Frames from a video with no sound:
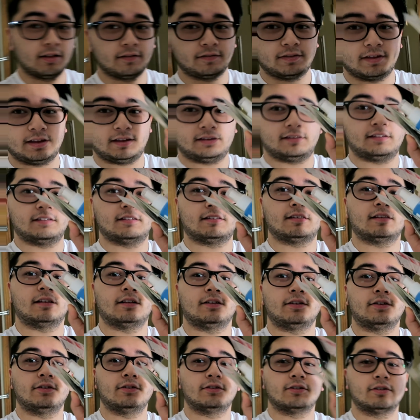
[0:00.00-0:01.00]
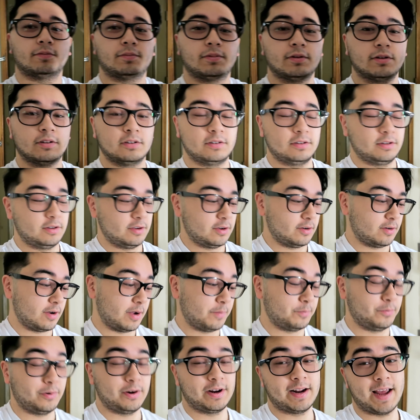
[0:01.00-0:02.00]
of this is still usable, so
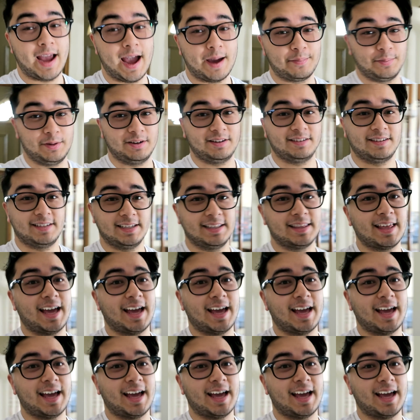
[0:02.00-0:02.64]
I'm pretty happy to see